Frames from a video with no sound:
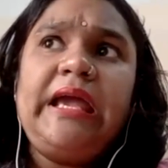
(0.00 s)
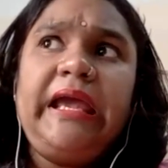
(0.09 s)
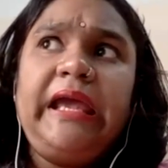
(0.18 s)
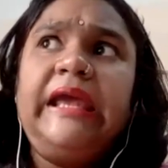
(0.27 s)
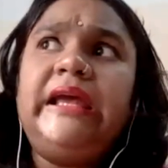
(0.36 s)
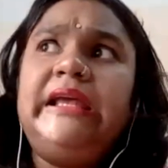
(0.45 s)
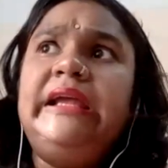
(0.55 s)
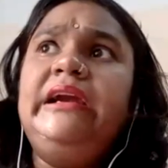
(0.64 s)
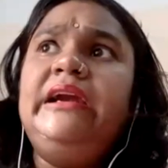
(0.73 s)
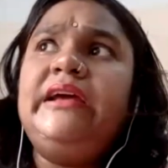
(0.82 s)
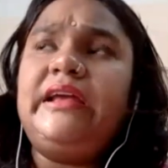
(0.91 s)
A
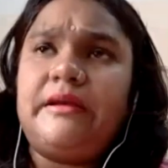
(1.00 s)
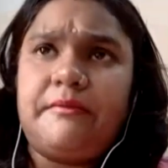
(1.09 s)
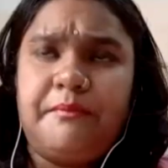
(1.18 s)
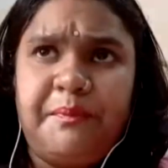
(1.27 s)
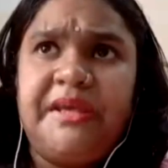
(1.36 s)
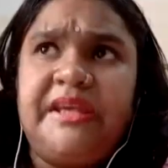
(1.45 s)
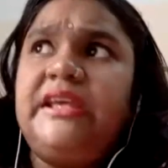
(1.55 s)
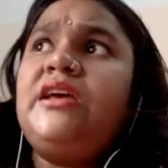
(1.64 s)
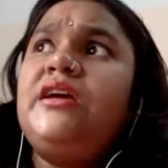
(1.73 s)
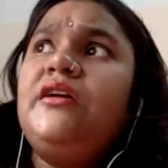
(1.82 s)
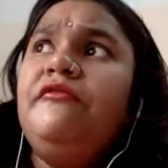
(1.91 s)
killed
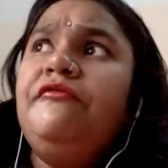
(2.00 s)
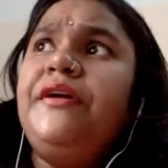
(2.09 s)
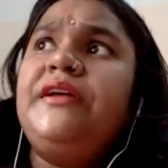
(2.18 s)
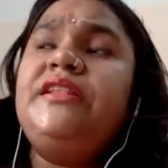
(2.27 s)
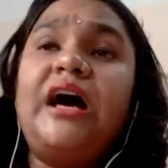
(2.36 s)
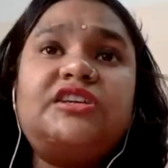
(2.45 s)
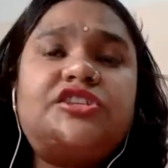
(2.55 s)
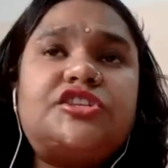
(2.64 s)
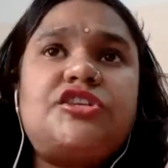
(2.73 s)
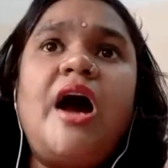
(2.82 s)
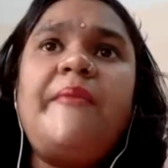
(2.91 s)
B with a
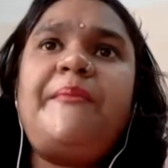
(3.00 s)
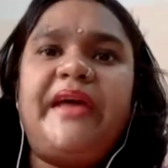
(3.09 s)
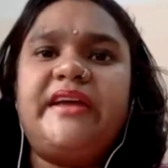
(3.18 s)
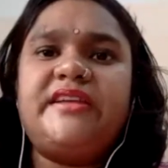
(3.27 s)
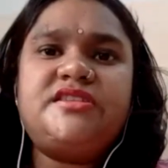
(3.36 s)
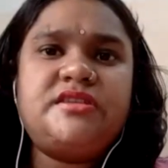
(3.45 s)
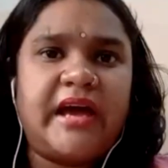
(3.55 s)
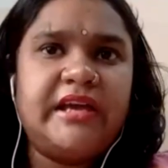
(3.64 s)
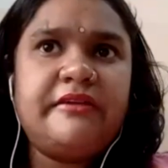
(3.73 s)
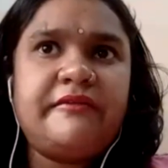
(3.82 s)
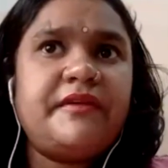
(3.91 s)
sharp edge
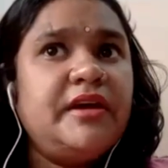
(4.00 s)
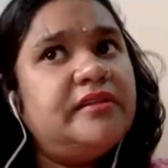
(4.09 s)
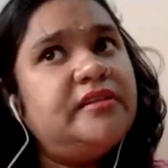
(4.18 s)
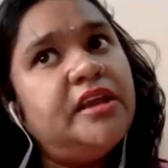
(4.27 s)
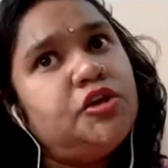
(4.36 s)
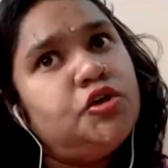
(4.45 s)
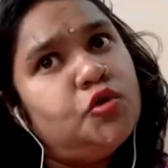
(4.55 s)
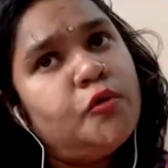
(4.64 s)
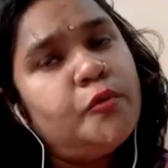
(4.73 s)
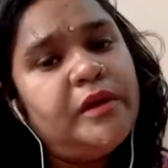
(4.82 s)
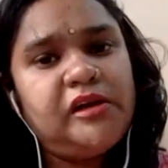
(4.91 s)
knife. Then you
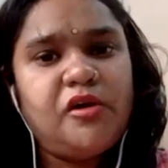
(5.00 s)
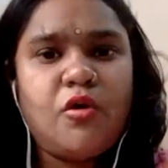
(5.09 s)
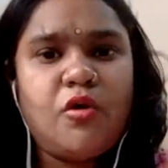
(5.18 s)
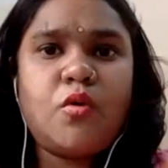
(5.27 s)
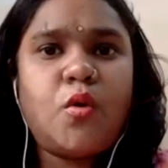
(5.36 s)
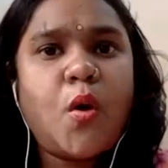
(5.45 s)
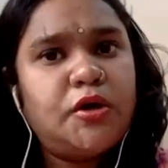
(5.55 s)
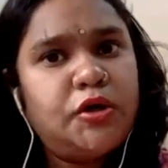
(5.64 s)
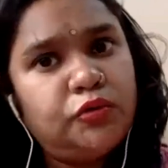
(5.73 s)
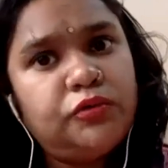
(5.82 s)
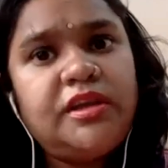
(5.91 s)
will go
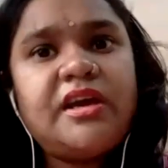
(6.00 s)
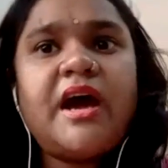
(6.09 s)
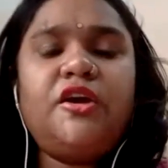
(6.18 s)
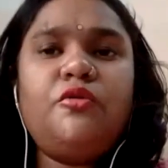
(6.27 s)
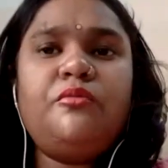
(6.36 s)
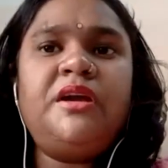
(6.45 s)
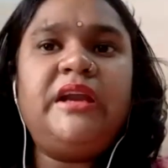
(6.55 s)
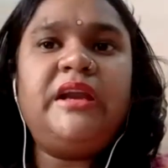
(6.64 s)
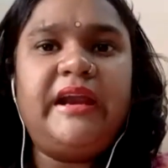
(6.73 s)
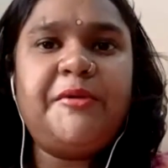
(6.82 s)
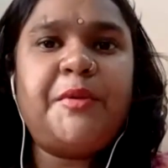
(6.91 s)
to the argument
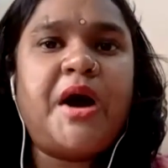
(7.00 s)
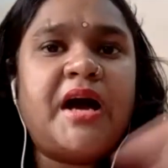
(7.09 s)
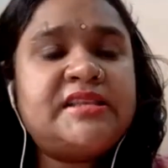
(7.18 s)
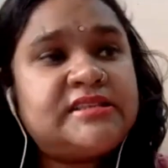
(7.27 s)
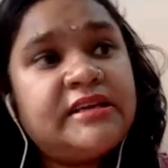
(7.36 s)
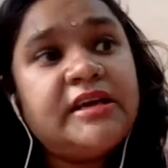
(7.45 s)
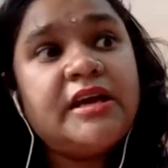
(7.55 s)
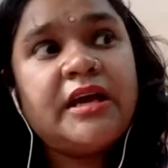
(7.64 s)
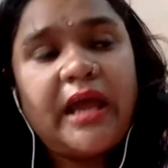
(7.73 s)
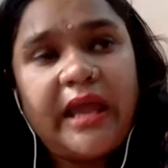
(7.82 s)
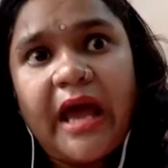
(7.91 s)
advanced.
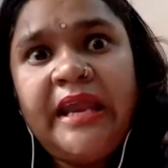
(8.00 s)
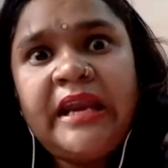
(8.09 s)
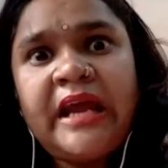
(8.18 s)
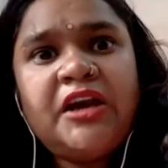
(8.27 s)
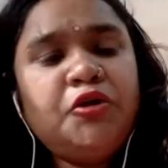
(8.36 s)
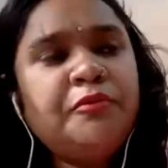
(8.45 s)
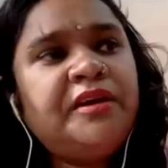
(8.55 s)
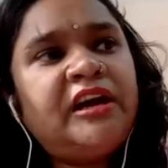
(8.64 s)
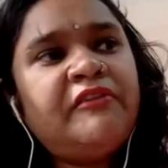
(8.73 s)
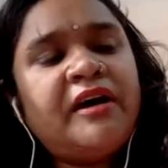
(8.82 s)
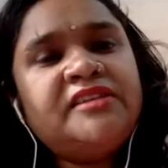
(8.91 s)
In argument
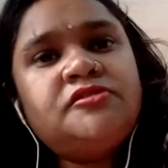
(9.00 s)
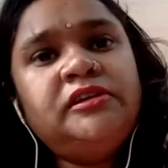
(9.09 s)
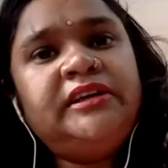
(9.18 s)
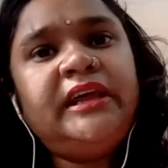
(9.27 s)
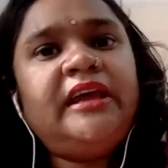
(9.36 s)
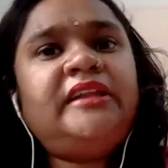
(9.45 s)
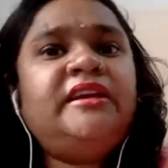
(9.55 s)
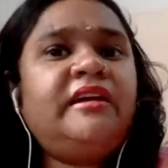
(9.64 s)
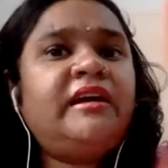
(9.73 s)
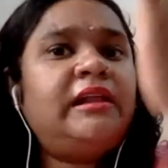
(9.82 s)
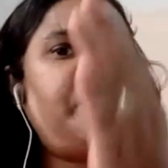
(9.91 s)
advance, you will take the
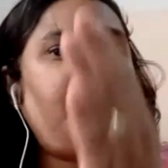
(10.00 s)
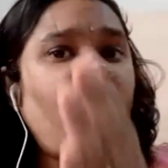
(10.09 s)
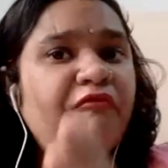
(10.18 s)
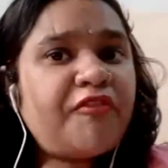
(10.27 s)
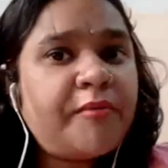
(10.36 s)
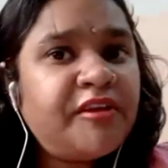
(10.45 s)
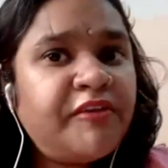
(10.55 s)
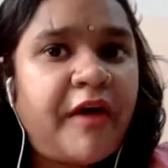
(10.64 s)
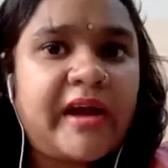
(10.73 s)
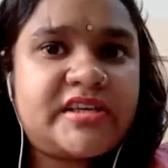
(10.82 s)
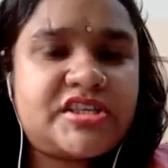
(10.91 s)
help from the
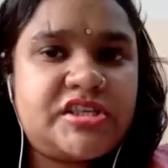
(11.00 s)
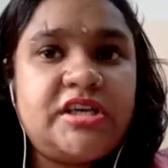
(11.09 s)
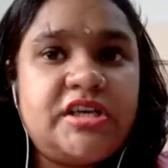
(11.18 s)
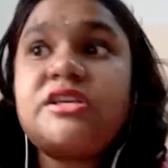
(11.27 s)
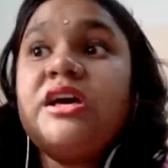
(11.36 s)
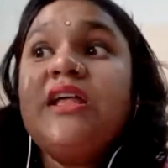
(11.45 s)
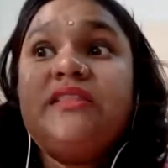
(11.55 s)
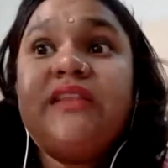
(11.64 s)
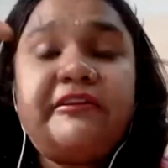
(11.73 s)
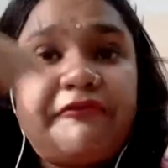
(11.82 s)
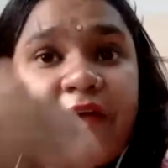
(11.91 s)
fact sheet.
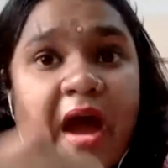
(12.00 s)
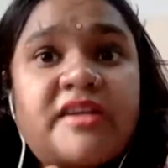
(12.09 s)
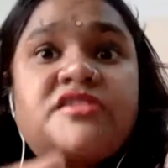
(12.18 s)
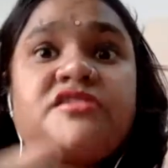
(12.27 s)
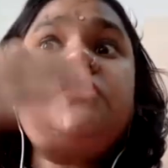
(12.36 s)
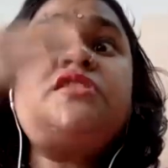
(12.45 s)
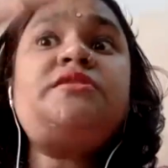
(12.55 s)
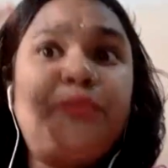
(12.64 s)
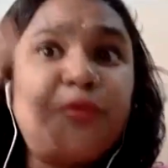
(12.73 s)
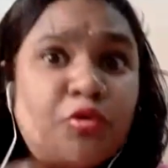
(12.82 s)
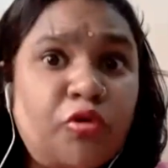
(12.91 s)
That fact sheet
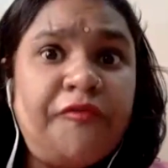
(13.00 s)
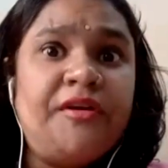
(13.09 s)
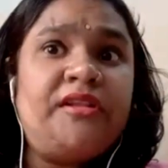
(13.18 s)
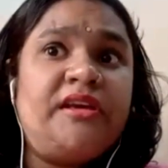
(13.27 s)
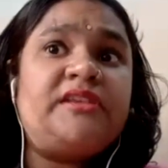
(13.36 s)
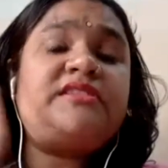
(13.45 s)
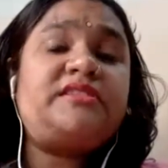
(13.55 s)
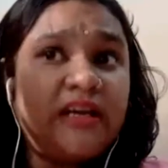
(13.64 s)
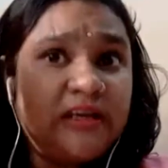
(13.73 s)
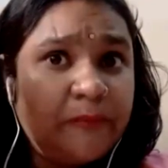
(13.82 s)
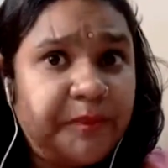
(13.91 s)
proved this, that